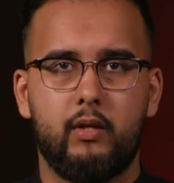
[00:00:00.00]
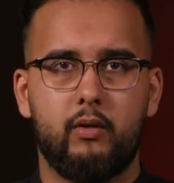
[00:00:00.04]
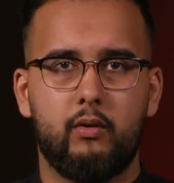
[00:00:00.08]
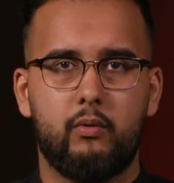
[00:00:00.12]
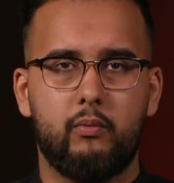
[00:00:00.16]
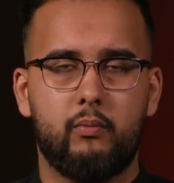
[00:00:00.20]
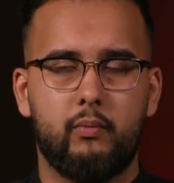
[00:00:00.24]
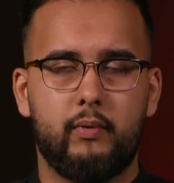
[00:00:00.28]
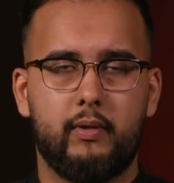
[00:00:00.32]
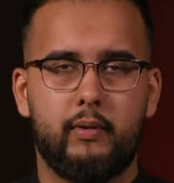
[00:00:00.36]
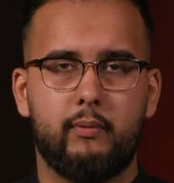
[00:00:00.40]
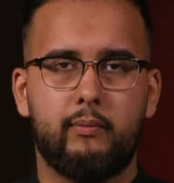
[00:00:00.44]

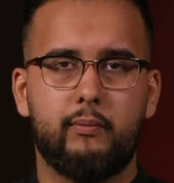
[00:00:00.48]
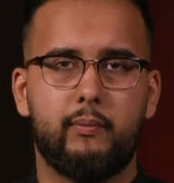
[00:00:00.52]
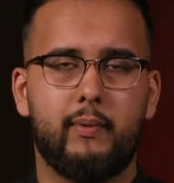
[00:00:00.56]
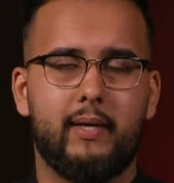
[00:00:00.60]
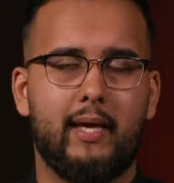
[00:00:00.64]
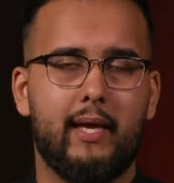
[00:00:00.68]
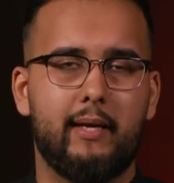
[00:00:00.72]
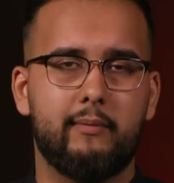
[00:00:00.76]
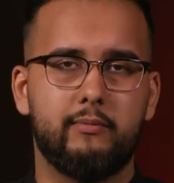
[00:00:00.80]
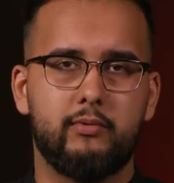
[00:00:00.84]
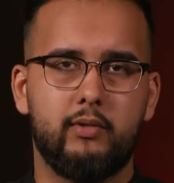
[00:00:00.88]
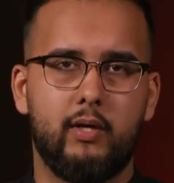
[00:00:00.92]
we, we
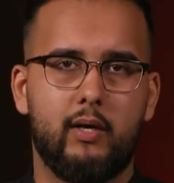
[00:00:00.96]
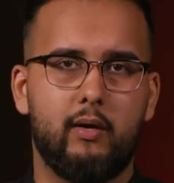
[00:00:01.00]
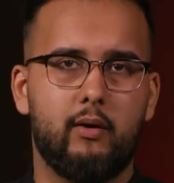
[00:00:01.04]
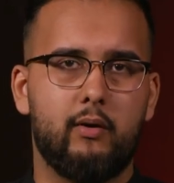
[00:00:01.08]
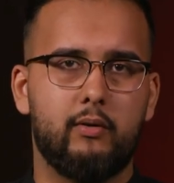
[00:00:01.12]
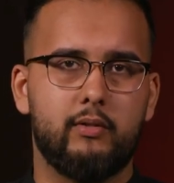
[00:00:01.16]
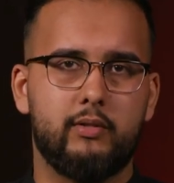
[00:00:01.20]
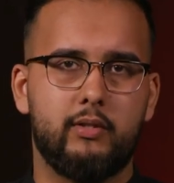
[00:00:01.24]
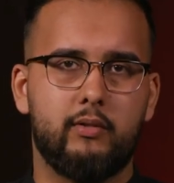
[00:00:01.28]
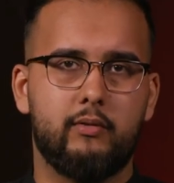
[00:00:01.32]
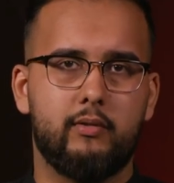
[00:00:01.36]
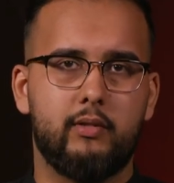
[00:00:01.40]
came to our
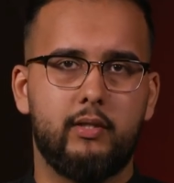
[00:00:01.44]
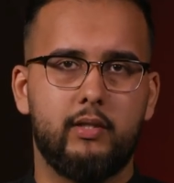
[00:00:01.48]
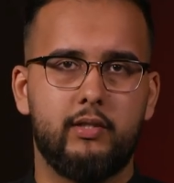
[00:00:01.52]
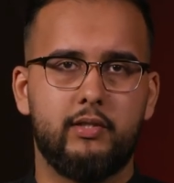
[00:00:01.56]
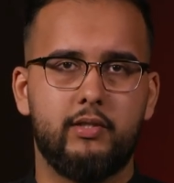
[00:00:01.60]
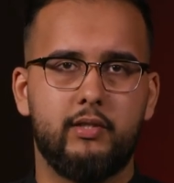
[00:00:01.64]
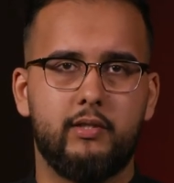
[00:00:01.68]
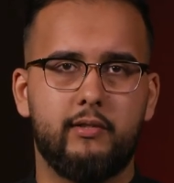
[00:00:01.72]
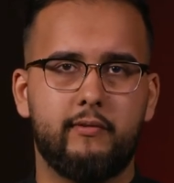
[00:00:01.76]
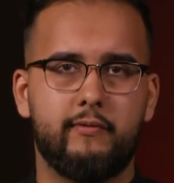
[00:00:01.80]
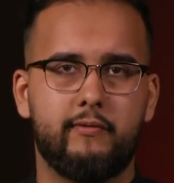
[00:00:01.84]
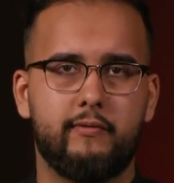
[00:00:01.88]
hotel in
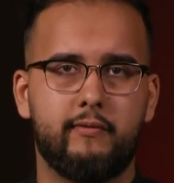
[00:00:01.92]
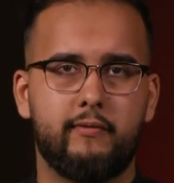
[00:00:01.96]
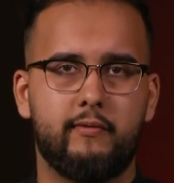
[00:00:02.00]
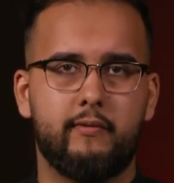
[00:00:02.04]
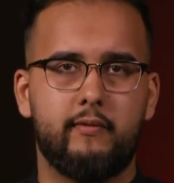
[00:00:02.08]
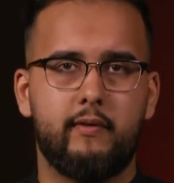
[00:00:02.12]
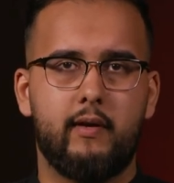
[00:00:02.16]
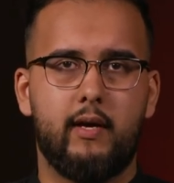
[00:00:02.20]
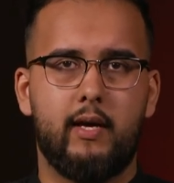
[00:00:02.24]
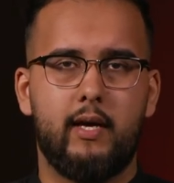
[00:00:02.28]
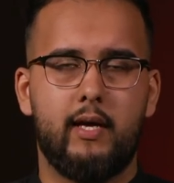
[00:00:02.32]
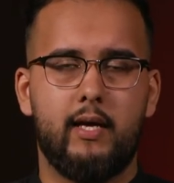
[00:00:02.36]
Najaf
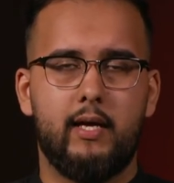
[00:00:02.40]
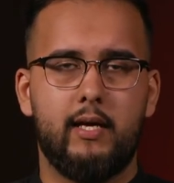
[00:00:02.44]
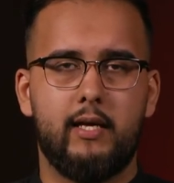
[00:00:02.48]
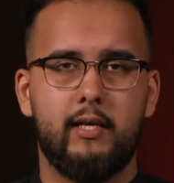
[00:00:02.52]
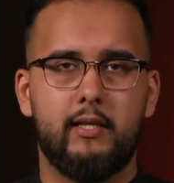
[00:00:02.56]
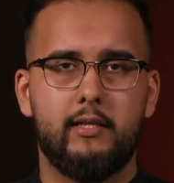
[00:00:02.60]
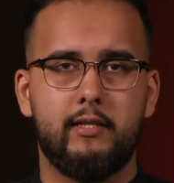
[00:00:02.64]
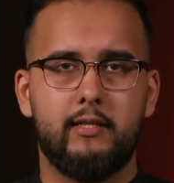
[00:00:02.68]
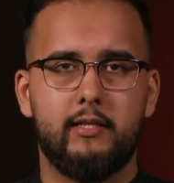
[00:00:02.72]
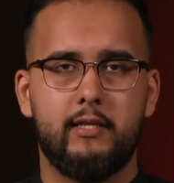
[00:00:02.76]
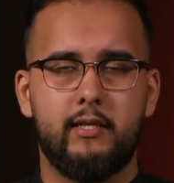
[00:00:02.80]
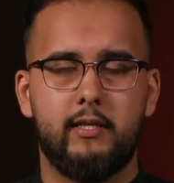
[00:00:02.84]

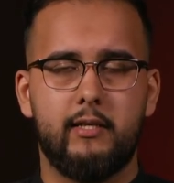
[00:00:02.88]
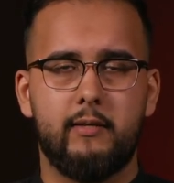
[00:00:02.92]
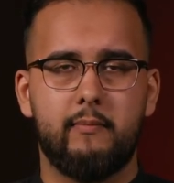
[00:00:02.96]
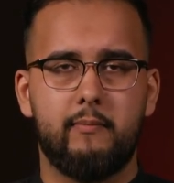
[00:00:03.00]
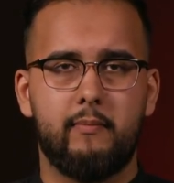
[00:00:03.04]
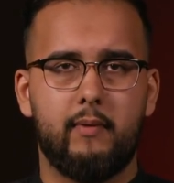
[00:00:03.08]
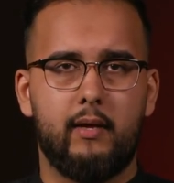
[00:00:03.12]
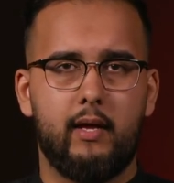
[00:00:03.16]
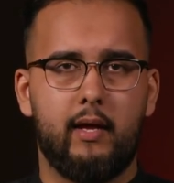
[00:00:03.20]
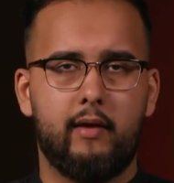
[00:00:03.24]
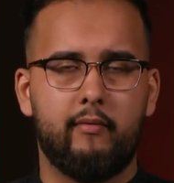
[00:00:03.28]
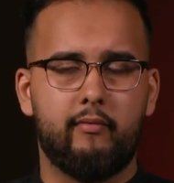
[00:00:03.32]
and
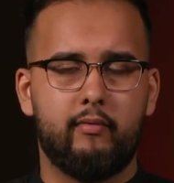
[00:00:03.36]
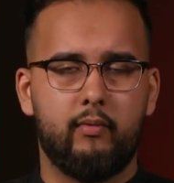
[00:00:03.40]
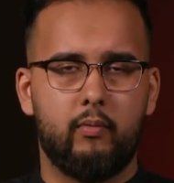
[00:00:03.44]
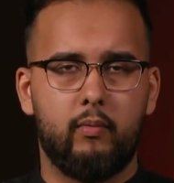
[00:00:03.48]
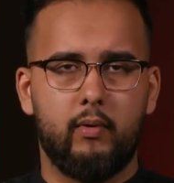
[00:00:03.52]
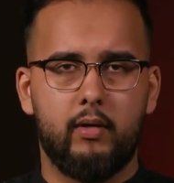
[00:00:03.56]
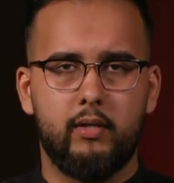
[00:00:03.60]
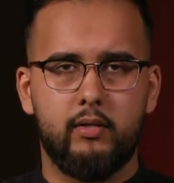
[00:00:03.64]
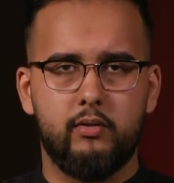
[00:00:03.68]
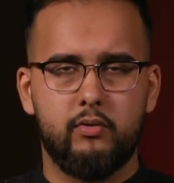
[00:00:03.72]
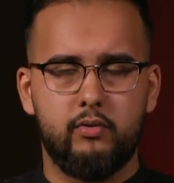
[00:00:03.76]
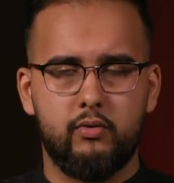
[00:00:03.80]
um,
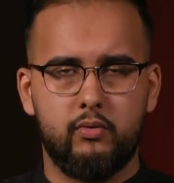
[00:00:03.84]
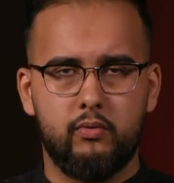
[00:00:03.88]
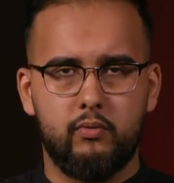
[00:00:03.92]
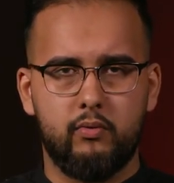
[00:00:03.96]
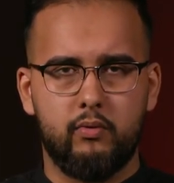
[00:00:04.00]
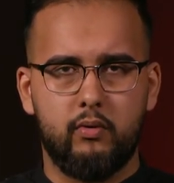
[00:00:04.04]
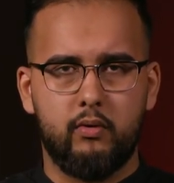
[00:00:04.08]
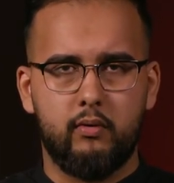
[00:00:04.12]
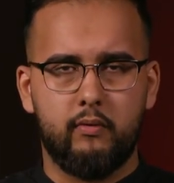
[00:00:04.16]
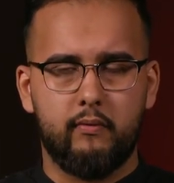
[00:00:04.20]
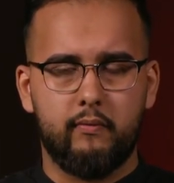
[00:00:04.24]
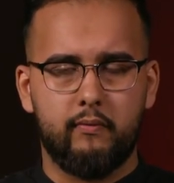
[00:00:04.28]
everyone
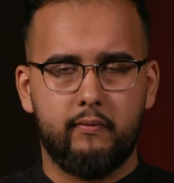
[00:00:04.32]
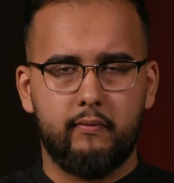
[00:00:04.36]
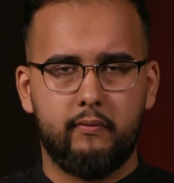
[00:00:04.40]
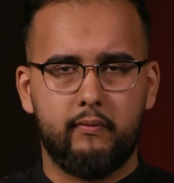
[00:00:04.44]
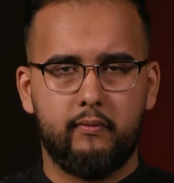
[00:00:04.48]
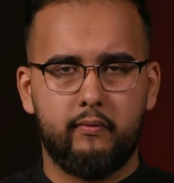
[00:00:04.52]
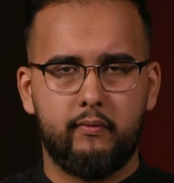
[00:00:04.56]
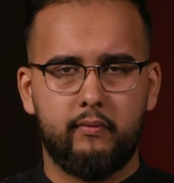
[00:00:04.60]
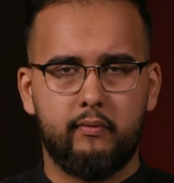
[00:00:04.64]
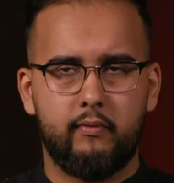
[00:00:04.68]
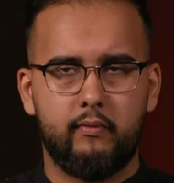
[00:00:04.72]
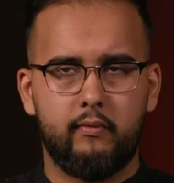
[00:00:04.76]
sort of,
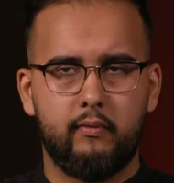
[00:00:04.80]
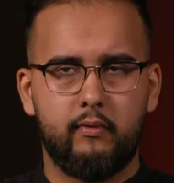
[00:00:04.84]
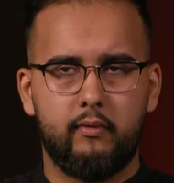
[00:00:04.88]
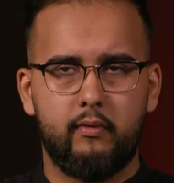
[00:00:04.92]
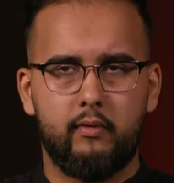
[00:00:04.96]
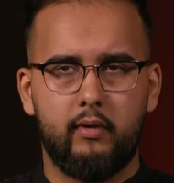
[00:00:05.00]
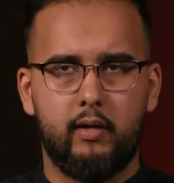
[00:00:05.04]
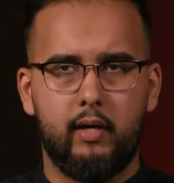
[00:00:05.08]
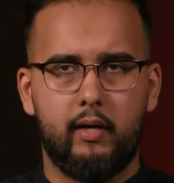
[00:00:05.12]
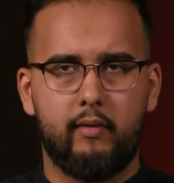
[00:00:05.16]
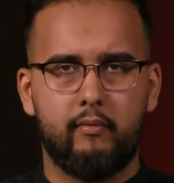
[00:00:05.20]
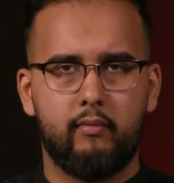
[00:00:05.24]

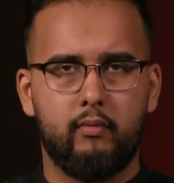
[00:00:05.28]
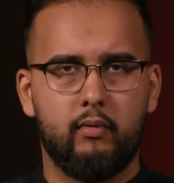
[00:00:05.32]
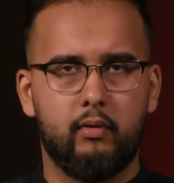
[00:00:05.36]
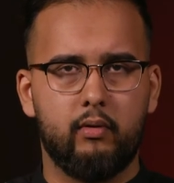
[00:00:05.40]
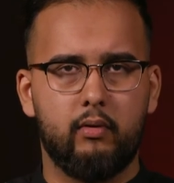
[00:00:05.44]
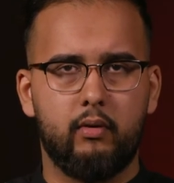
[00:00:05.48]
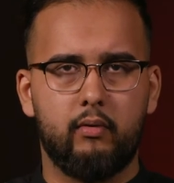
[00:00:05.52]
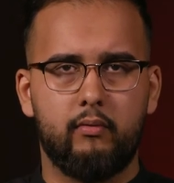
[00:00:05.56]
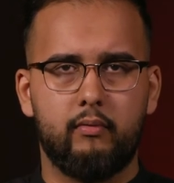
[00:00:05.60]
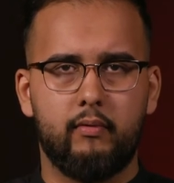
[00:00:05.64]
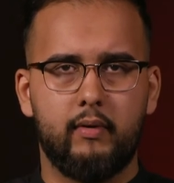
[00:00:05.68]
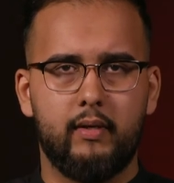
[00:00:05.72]
everyone
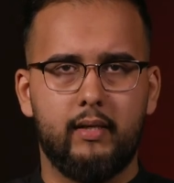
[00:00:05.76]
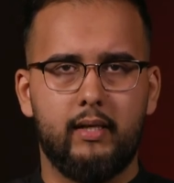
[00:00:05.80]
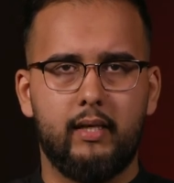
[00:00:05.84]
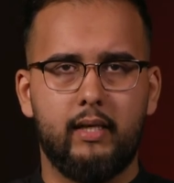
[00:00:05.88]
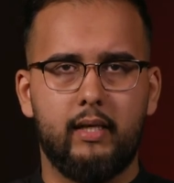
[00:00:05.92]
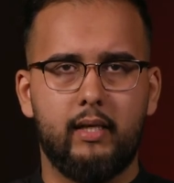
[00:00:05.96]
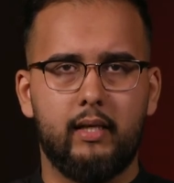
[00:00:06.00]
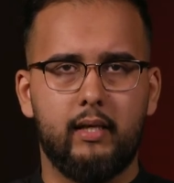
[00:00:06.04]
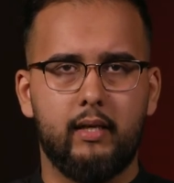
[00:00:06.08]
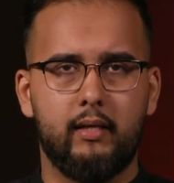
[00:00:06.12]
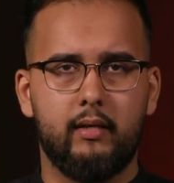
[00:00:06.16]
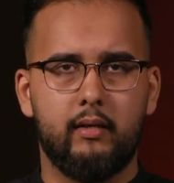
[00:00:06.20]
got
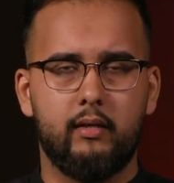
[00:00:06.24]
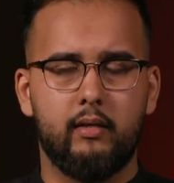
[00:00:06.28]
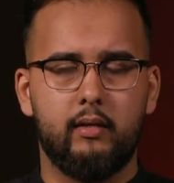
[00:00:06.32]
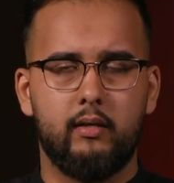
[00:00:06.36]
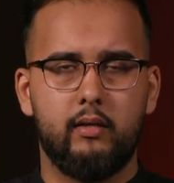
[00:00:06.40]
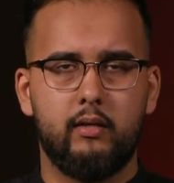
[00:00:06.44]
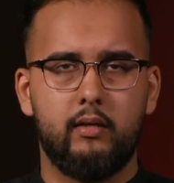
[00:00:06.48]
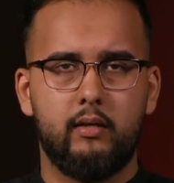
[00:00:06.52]
ready and